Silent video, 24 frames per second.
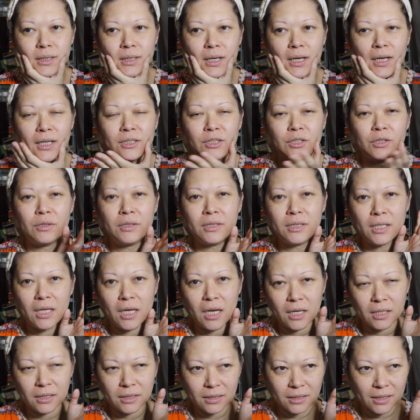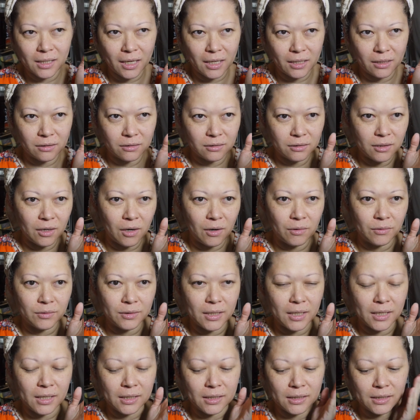As you see, her skin tone
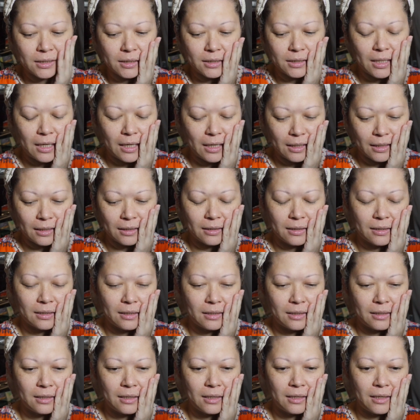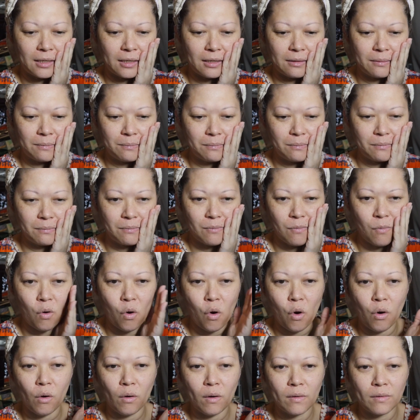is like
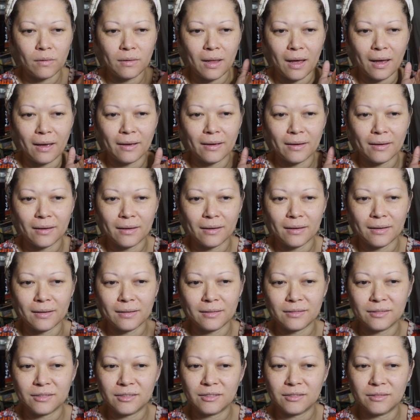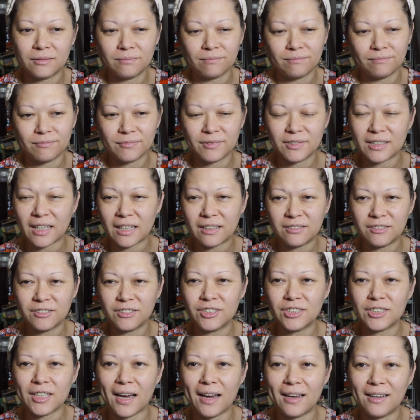more like
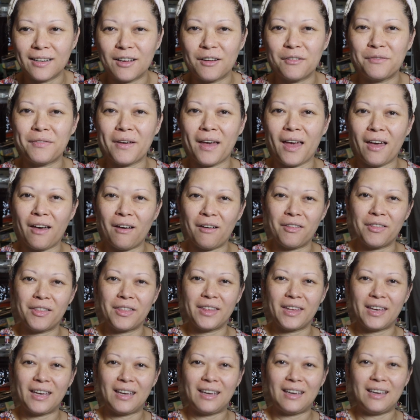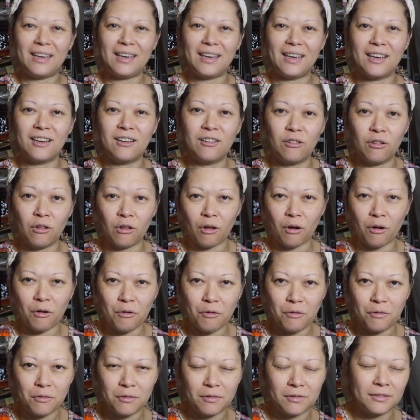sunshine of healthy
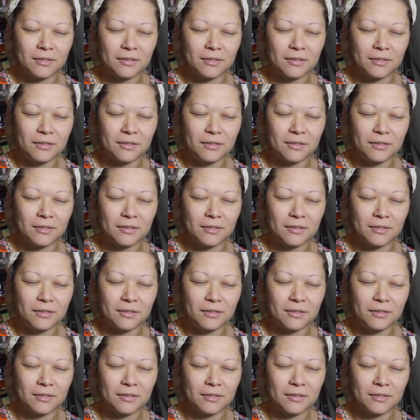glow.